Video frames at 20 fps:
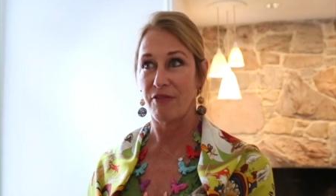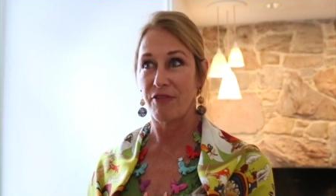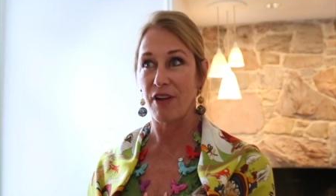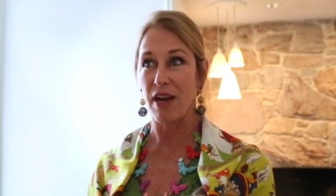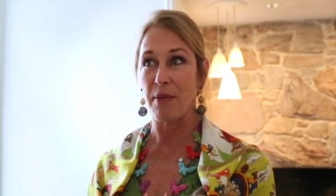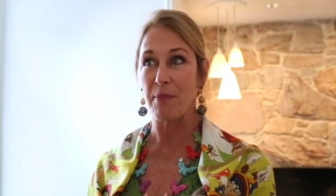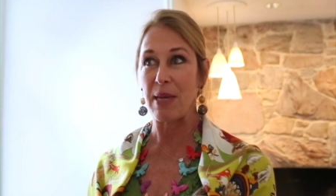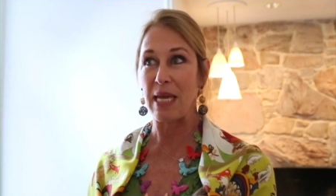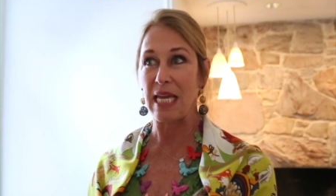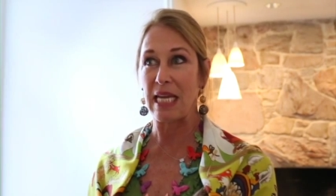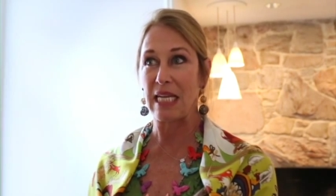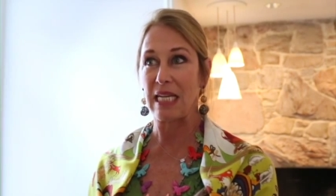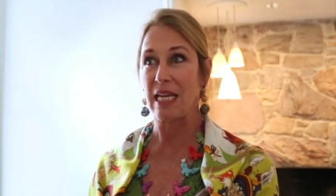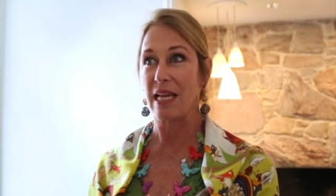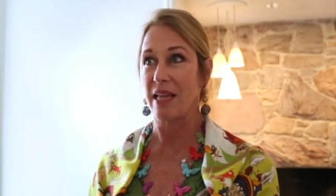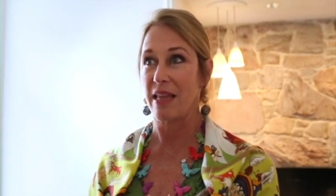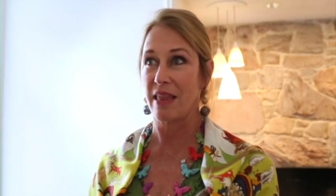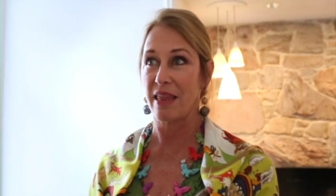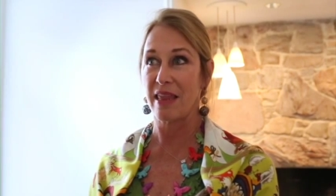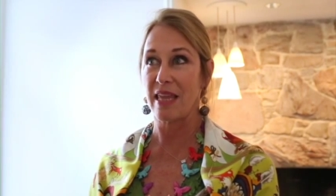framing
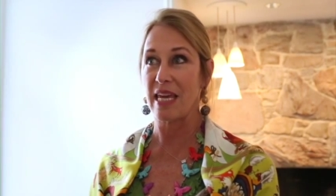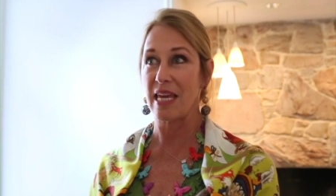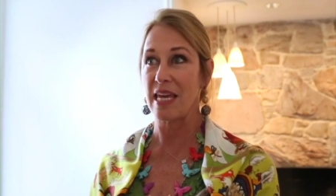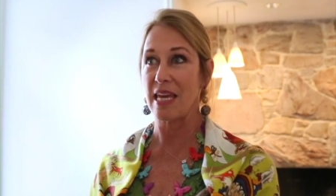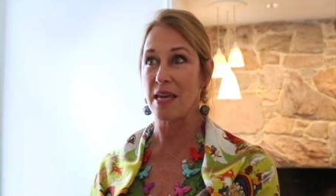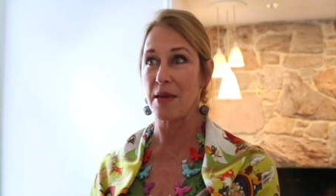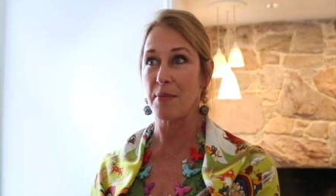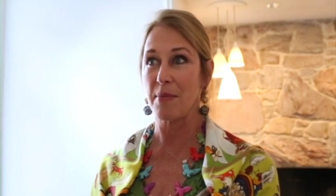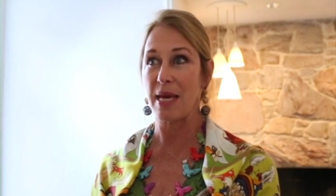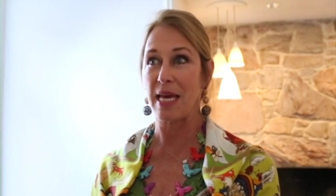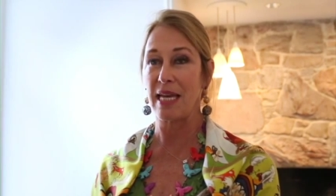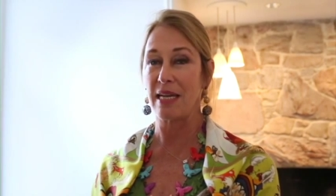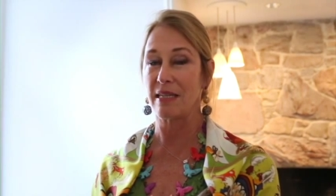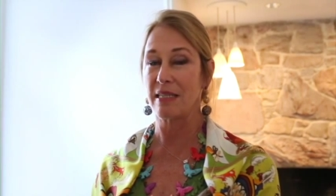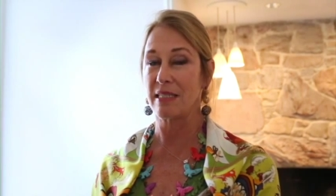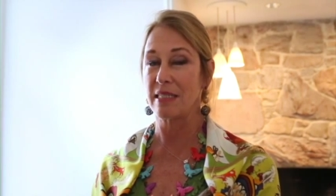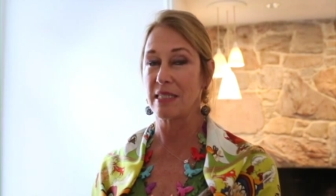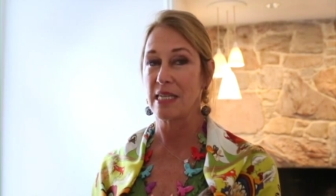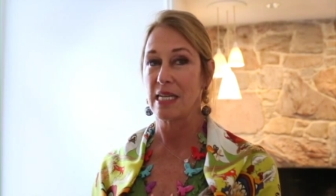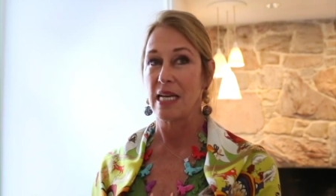theme
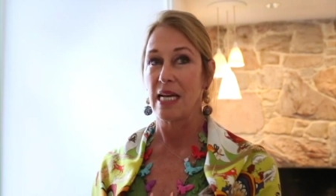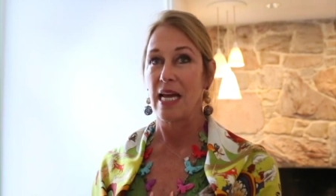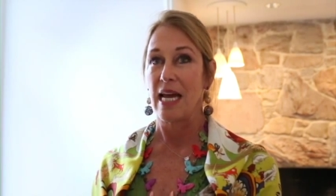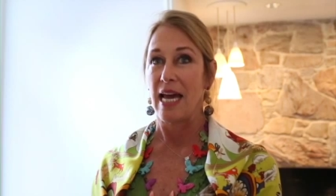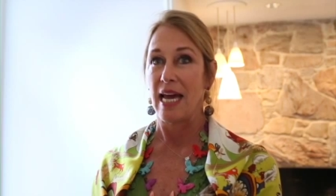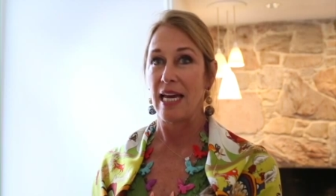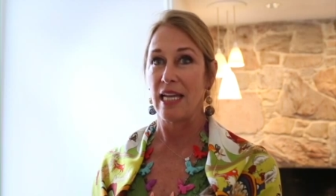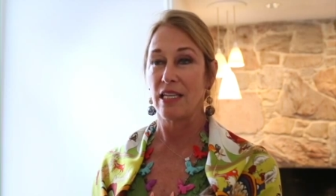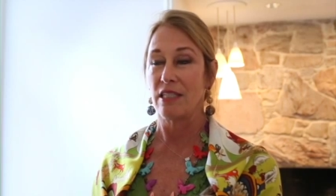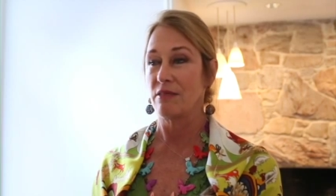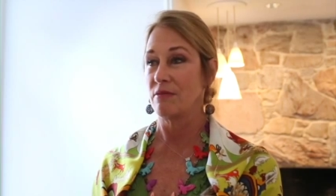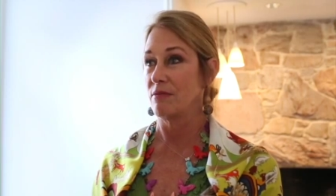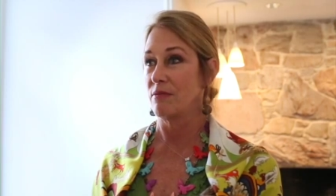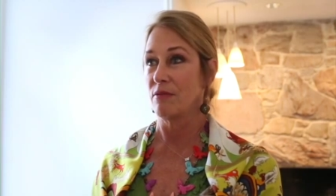and had